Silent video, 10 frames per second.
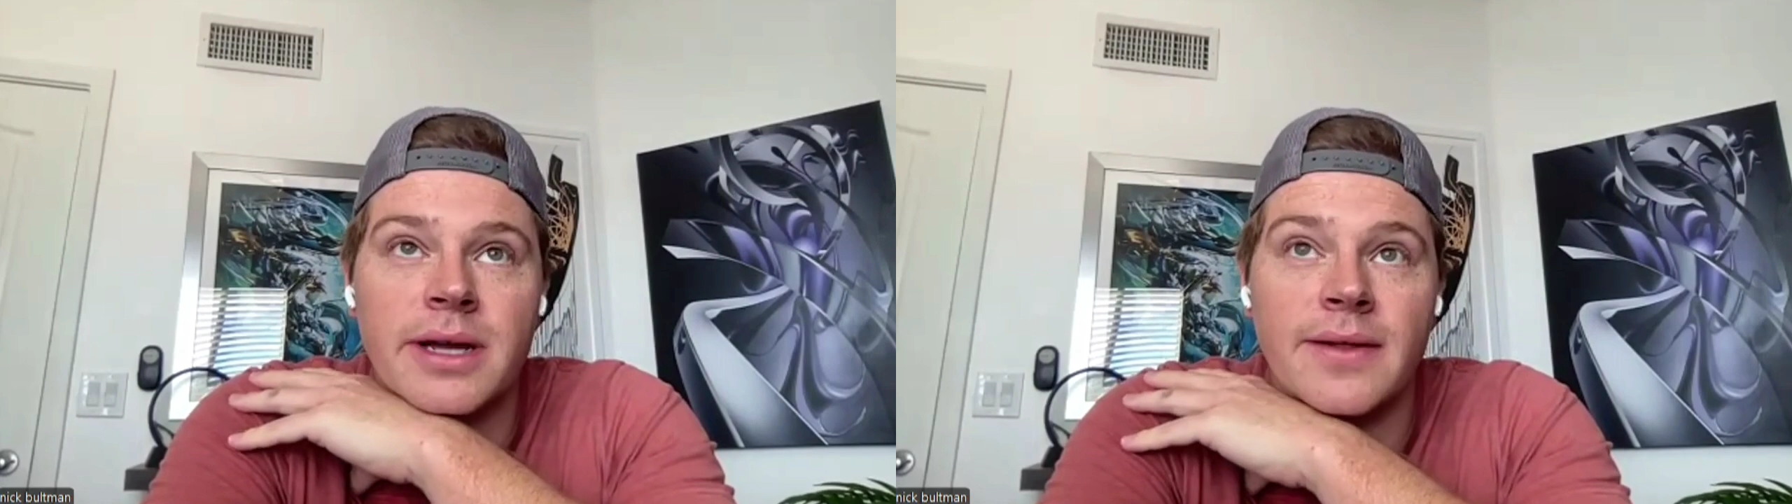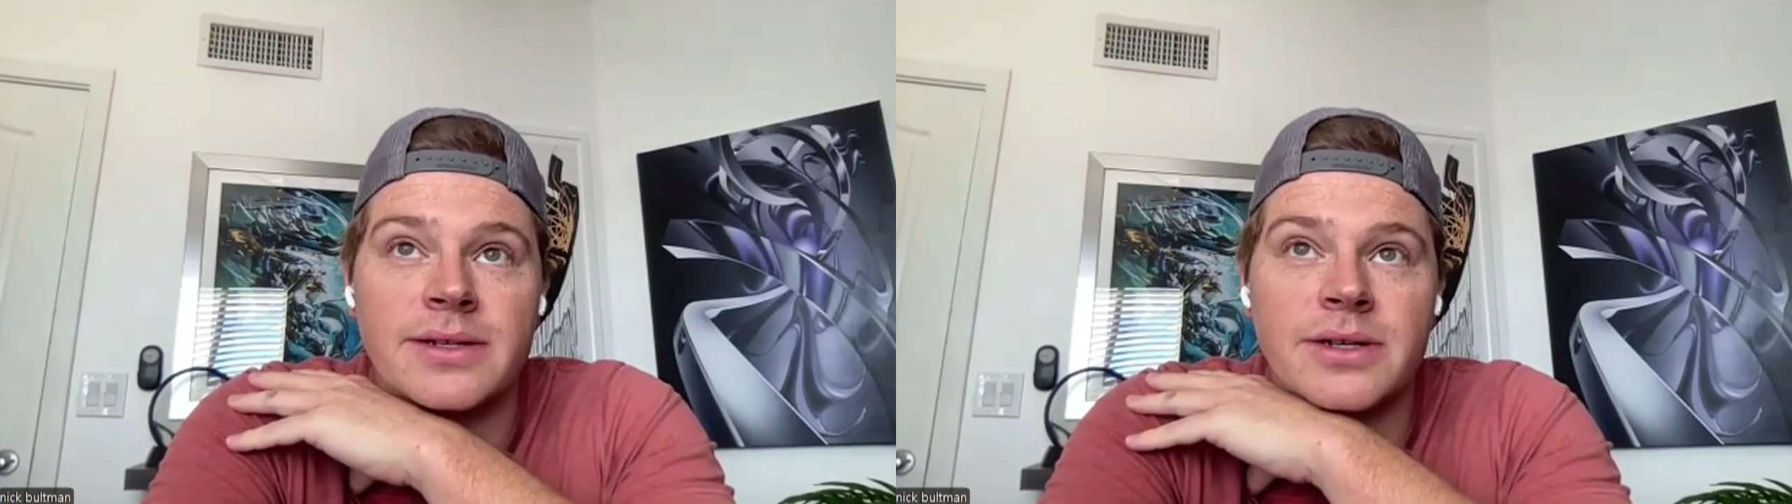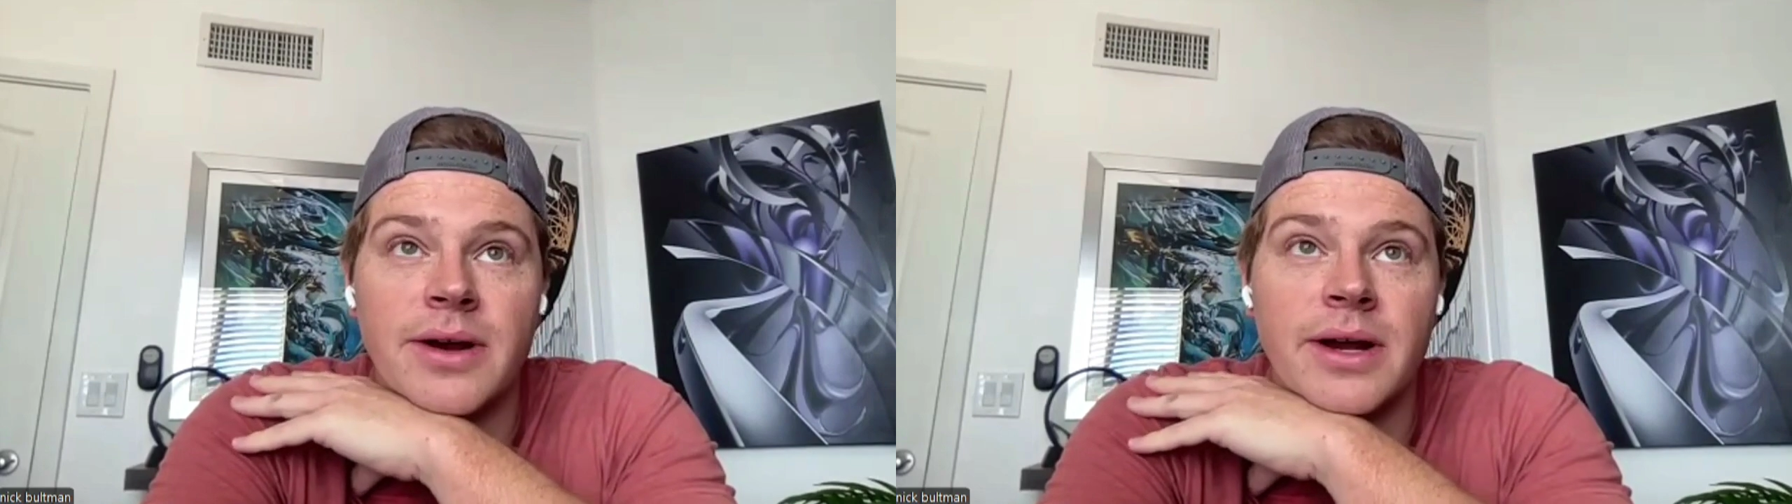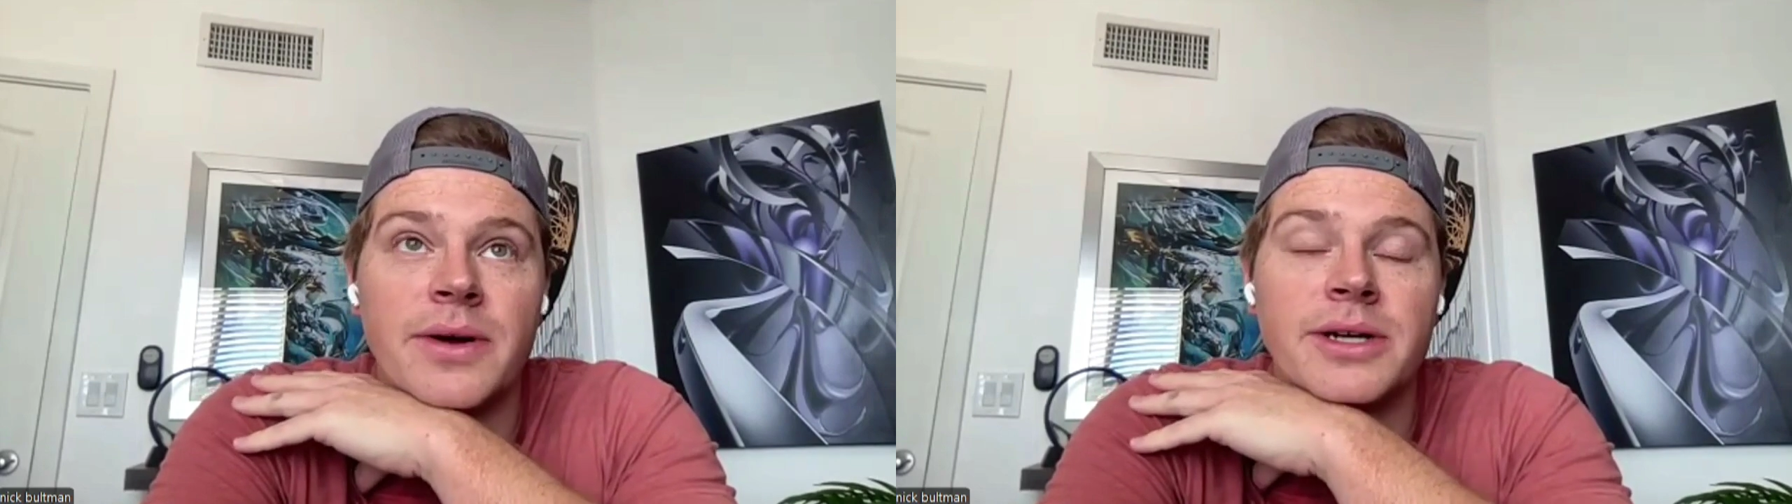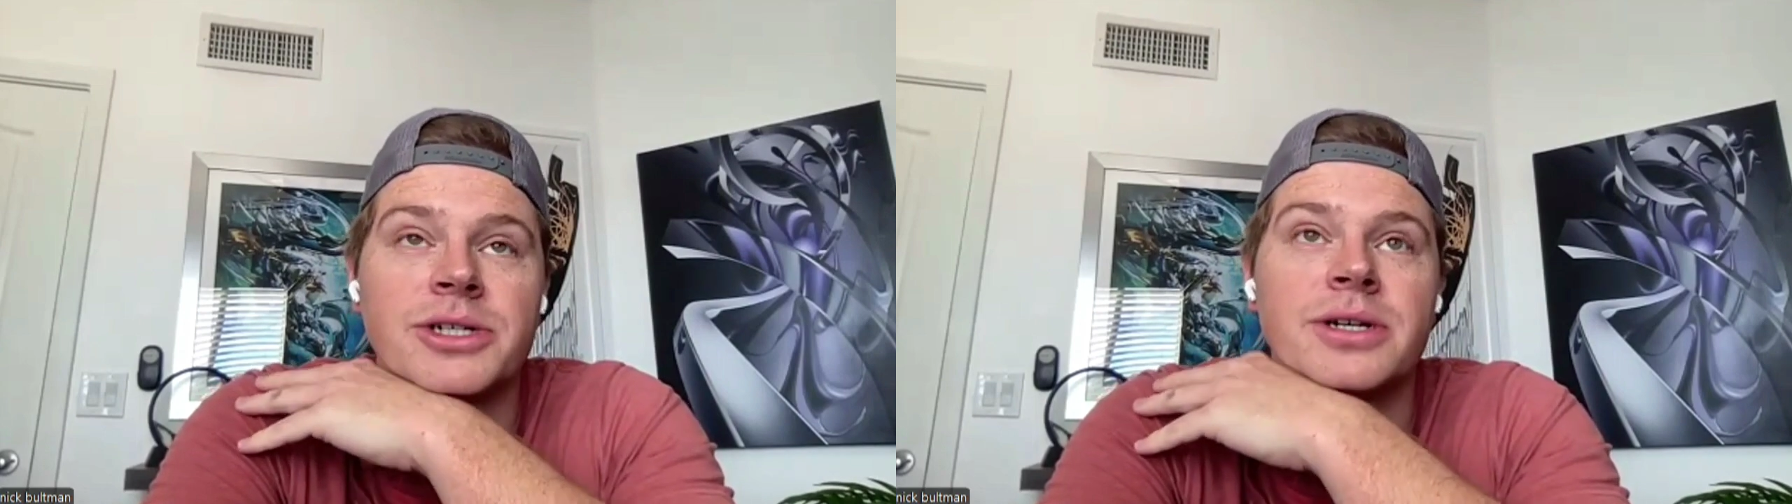Yeah, that's a great
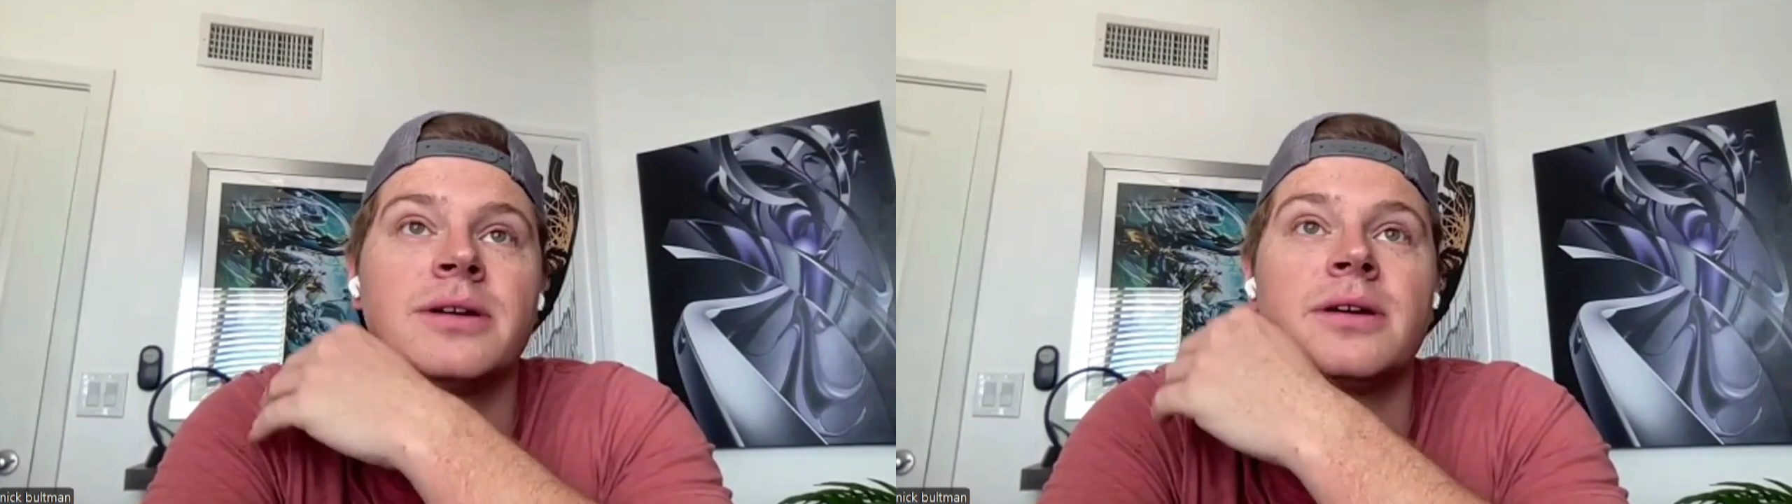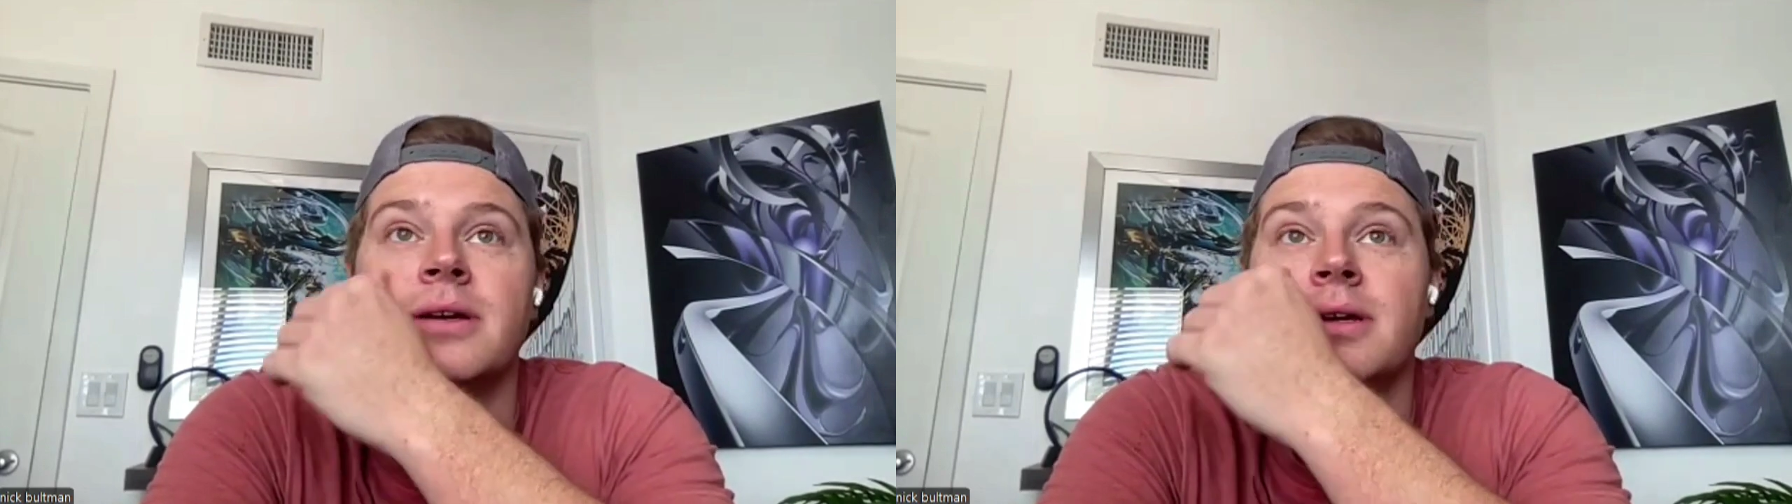question.